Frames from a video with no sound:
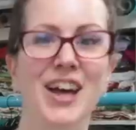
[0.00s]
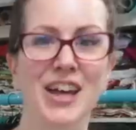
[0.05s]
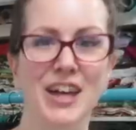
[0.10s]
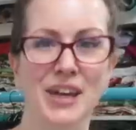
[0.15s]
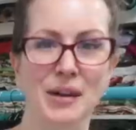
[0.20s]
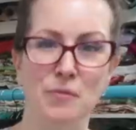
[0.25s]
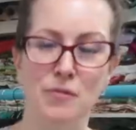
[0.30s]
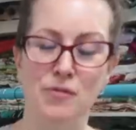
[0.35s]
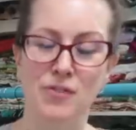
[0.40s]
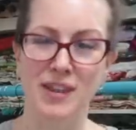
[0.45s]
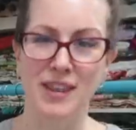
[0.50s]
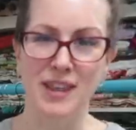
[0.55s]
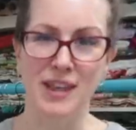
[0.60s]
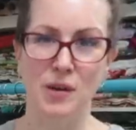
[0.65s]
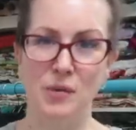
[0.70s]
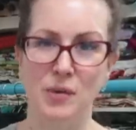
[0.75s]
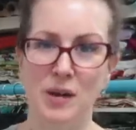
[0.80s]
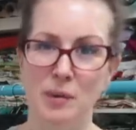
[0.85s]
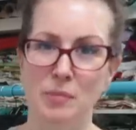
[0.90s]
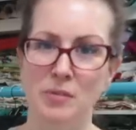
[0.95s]
I am feeling
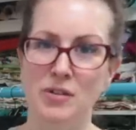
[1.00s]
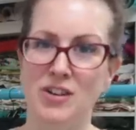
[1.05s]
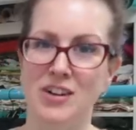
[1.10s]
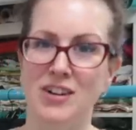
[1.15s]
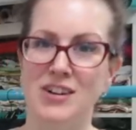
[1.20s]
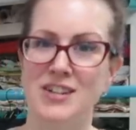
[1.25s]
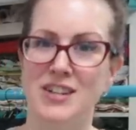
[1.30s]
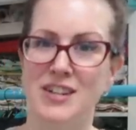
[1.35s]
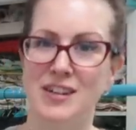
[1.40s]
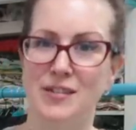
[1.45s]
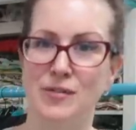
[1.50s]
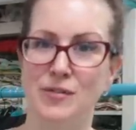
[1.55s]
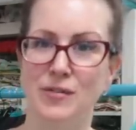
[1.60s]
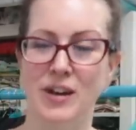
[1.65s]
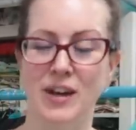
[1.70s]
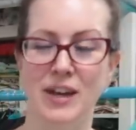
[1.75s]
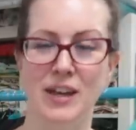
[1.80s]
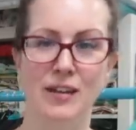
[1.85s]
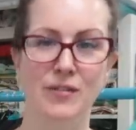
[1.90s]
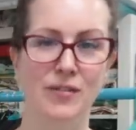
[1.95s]
quite productive.
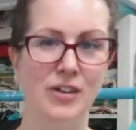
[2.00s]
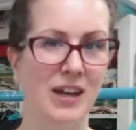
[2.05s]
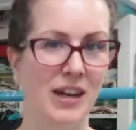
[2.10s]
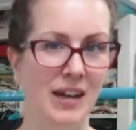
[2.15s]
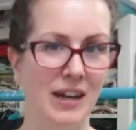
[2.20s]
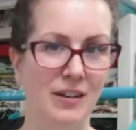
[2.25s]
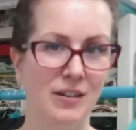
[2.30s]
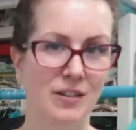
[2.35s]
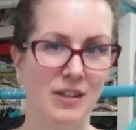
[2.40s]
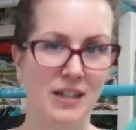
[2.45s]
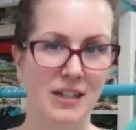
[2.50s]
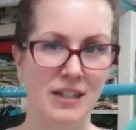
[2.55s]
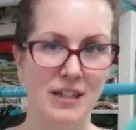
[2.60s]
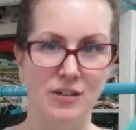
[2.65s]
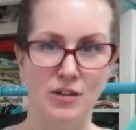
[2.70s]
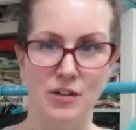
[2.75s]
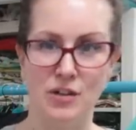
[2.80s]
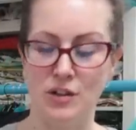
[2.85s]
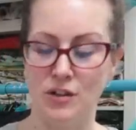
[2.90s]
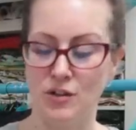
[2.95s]
I have cut out a
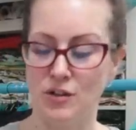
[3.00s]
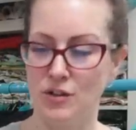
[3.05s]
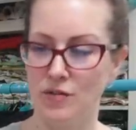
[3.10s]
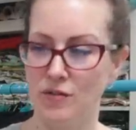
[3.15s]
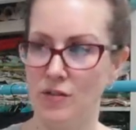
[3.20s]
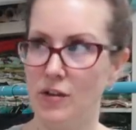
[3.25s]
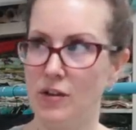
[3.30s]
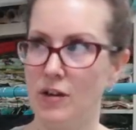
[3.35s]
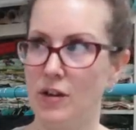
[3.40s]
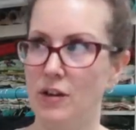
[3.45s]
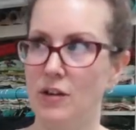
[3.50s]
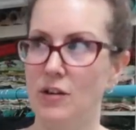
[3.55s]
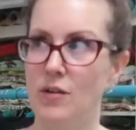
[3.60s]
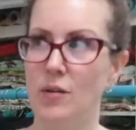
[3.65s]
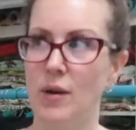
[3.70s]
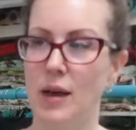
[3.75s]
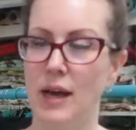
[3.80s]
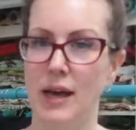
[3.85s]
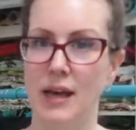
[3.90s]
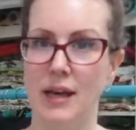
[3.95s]
Deer and Doe
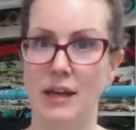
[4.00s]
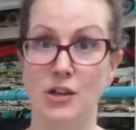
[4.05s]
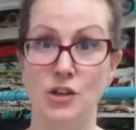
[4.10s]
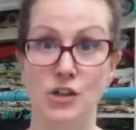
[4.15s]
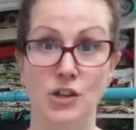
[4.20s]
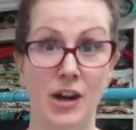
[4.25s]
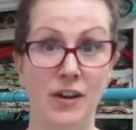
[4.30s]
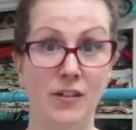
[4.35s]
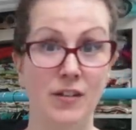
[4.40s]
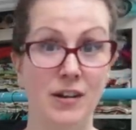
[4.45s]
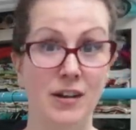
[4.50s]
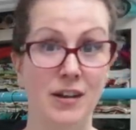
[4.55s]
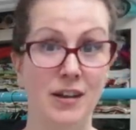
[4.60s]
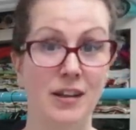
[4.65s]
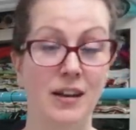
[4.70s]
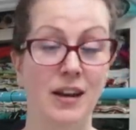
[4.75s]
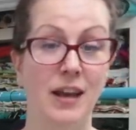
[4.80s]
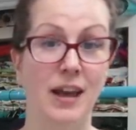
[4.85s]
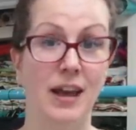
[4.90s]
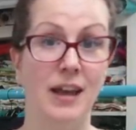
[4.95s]
Sirocco, a
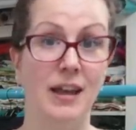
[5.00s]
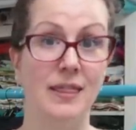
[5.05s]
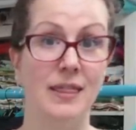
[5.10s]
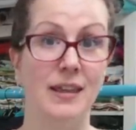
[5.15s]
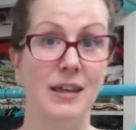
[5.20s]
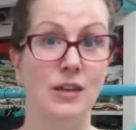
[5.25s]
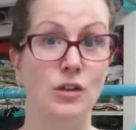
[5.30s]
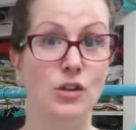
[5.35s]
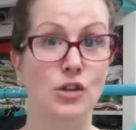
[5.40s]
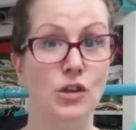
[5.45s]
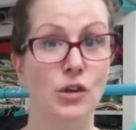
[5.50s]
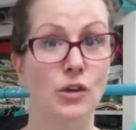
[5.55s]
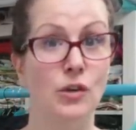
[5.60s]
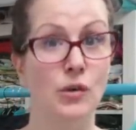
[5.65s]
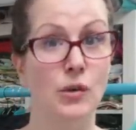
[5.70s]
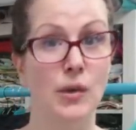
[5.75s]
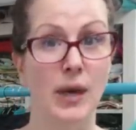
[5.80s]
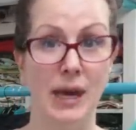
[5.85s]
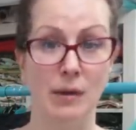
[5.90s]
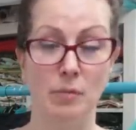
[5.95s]
Sheridan, and then
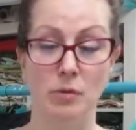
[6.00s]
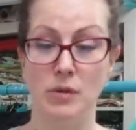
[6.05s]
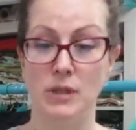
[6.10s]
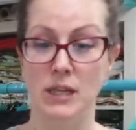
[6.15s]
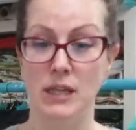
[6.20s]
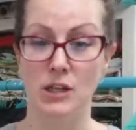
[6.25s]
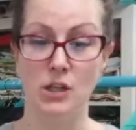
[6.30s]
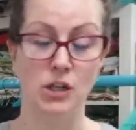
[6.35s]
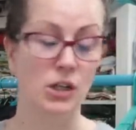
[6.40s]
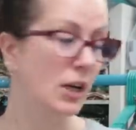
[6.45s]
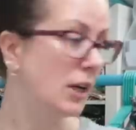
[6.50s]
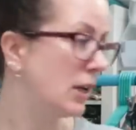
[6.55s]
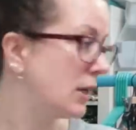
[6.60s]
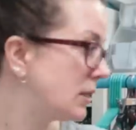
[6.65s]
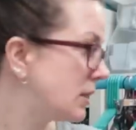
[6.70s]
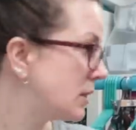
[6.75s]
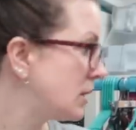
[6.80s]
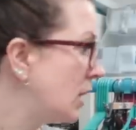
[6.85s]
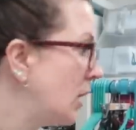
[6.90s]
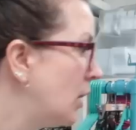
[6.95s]
2 Gable
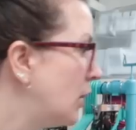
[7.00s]
t-shirts.